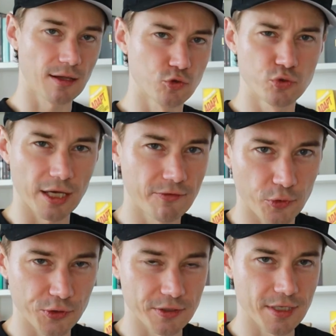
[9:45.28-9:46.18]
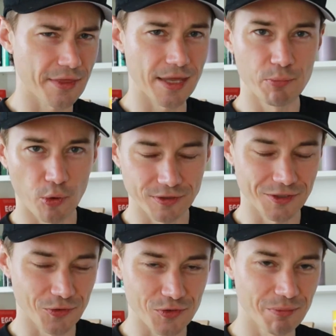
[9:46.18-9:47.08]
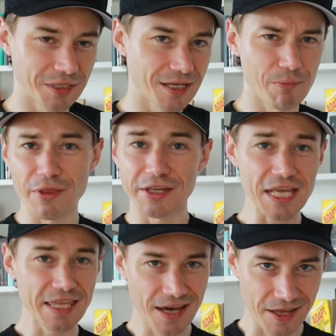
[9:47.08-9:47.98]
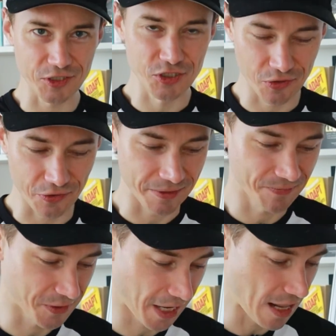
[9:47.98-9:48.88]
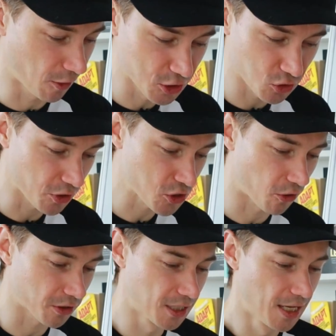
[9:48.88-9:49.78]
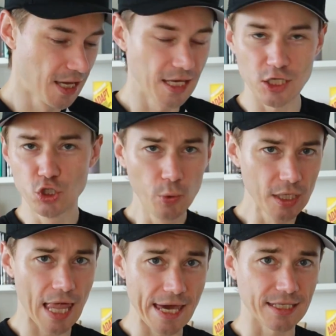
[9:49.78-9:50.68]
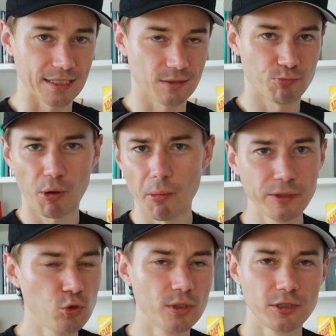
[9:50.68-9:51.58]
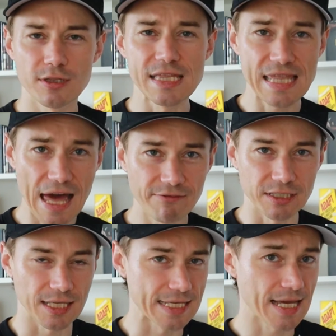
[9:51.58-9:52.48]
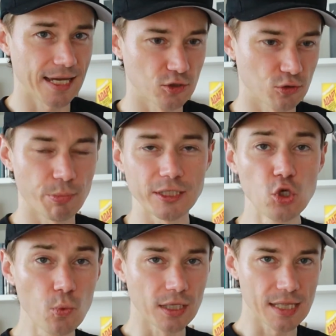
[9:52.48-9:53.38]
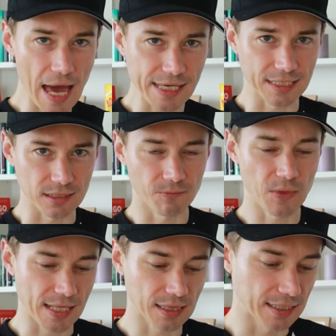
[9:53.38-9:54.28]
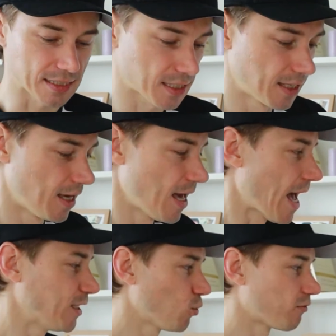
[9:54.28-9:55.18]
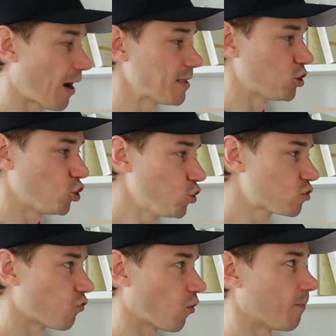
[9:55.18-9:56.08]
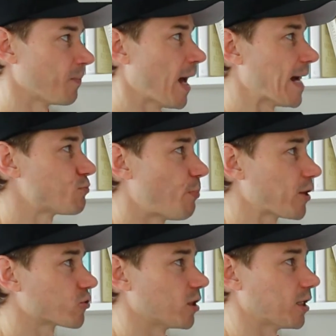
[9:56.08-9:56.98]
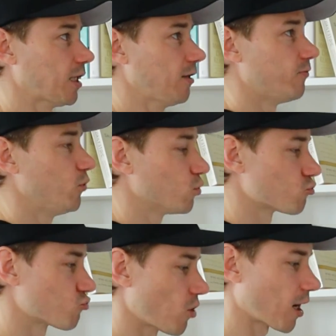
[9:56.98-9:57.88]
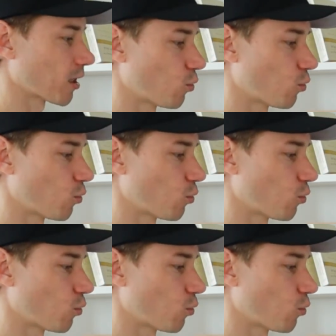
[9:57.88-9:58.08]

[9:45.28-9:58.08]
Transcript: to take photos that I post on social media. But that's another story, okay? Long story short, you will like it. Probably you will not love it as I do, but you will like it at least. And you will find it useful, especially if you struggle